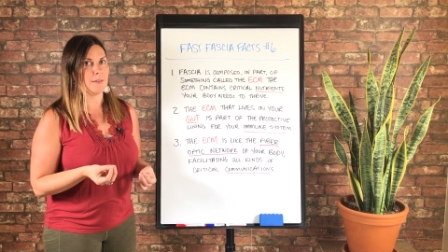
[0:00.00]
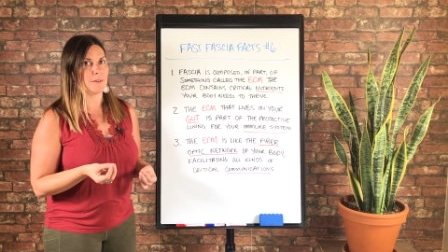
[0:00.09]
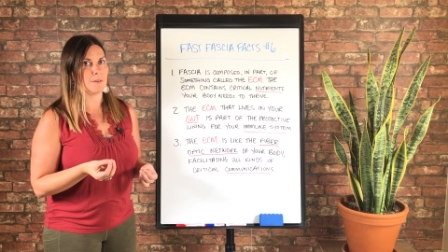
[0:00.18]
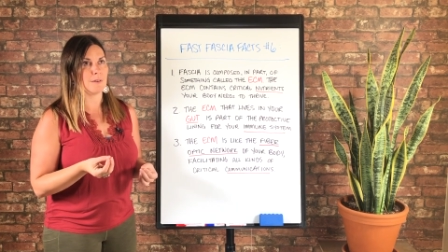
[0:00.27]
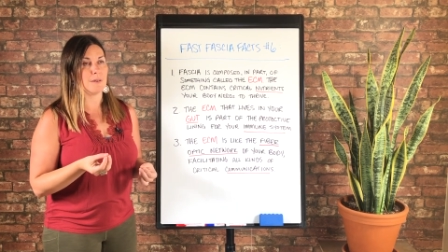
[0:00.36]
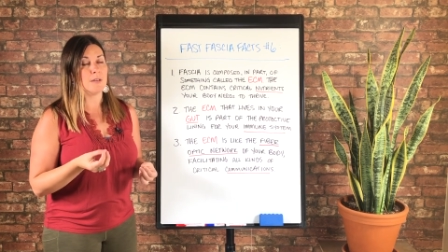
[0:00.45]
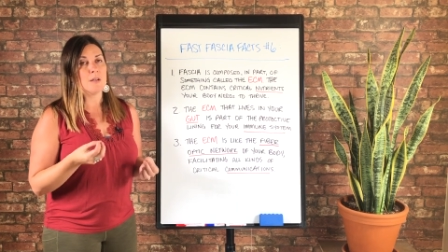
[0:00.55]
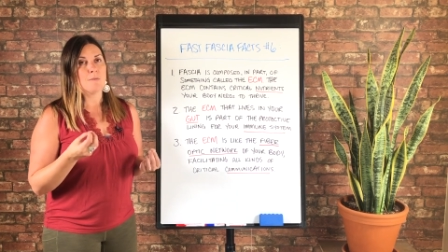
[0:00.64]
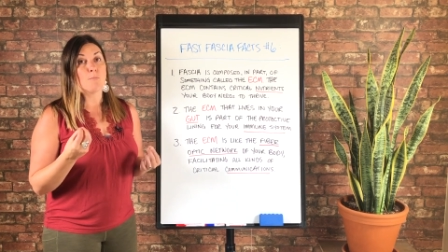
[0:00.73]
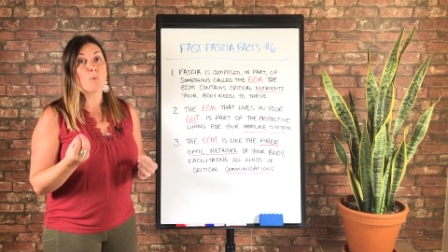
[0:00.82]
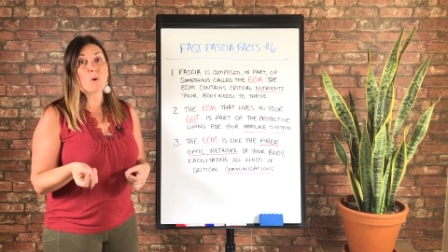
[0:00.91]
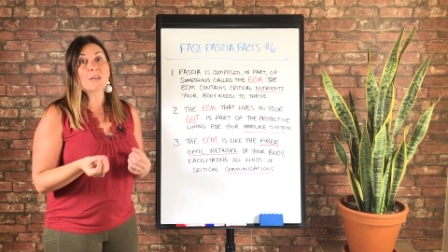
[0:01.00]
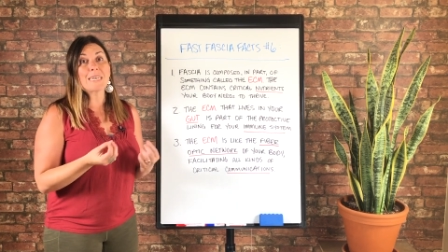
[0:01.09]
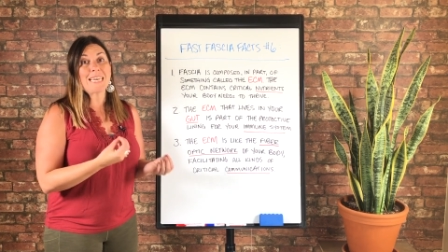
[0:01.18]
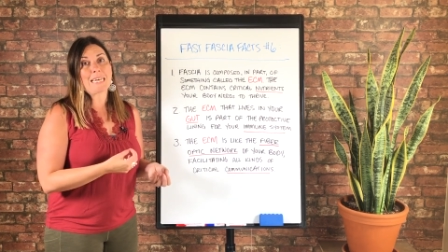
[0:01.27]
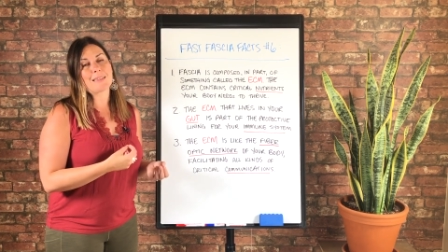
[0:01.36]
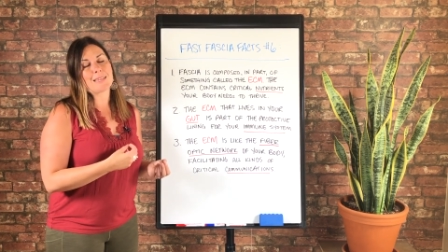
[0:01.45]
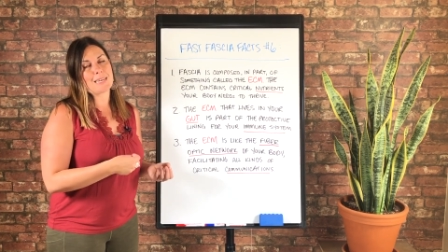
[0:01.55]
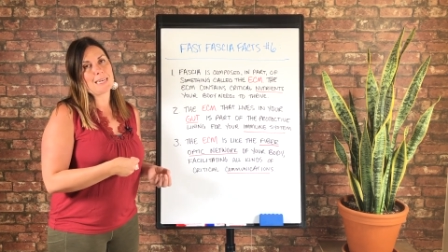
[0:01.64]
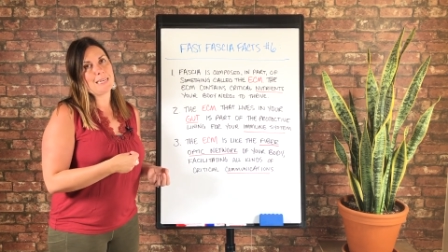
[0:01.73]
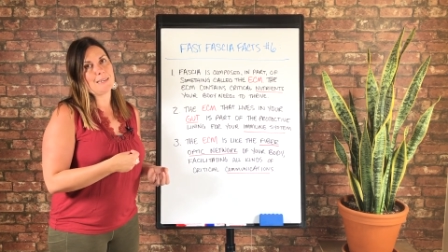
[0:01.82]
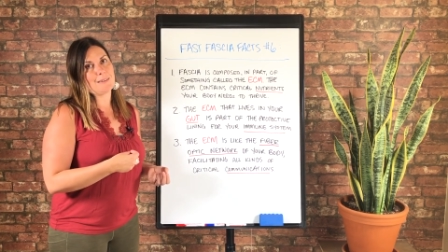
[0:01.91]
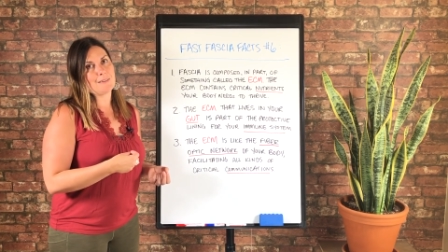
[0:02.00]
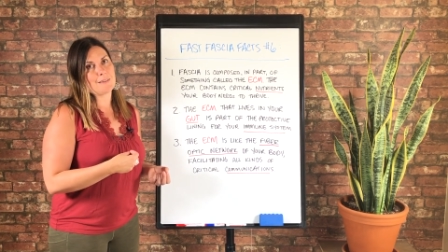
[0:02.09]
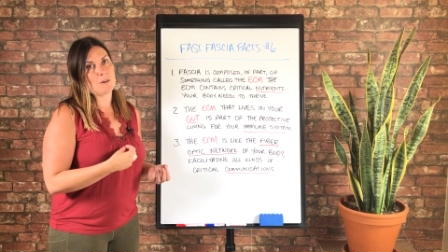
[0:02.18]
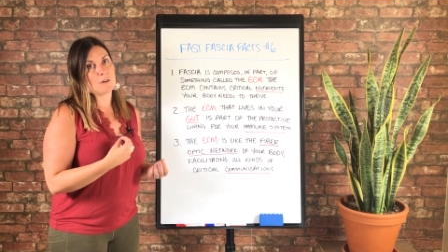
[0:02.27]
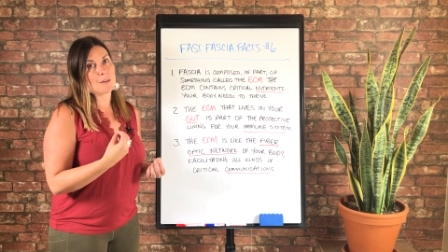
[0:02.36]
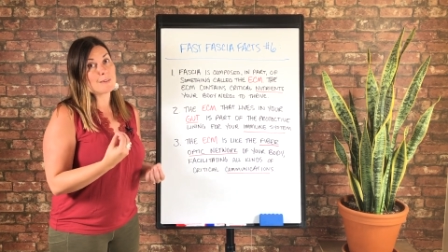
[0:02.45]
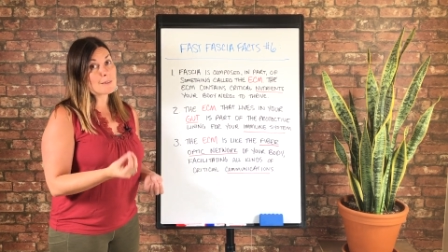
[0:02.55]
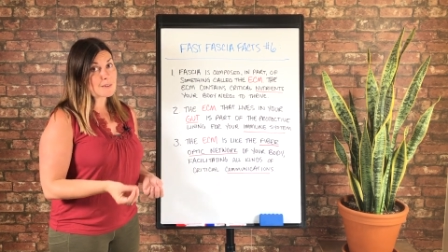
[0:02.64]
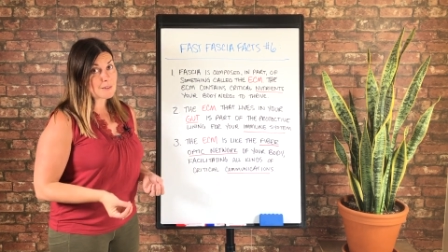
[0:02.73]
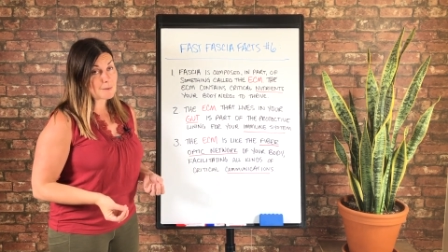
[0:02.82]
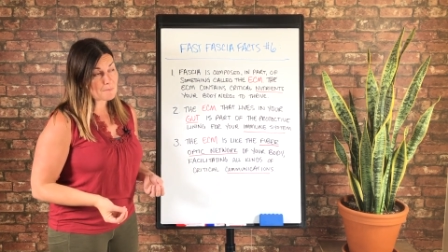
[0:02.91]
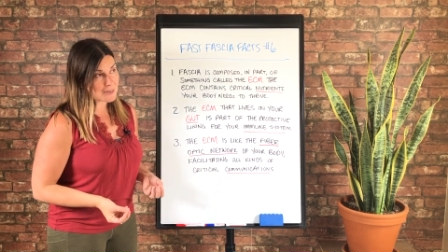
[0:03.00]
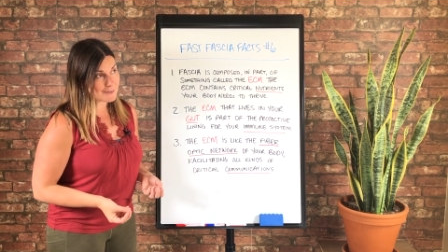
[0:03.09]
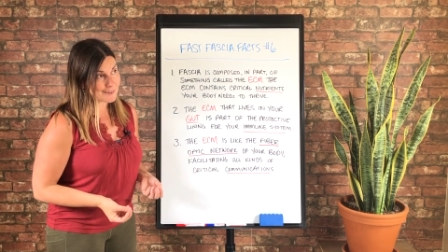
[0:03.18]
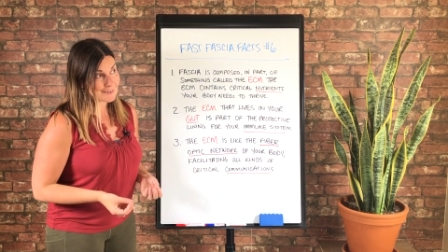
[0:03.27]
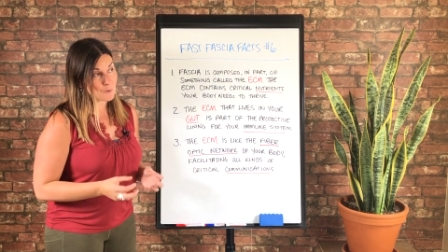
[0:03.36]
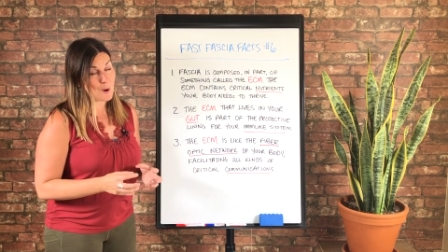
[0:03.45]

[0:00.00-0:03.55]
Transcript: is in more need than it is on a consistent basis,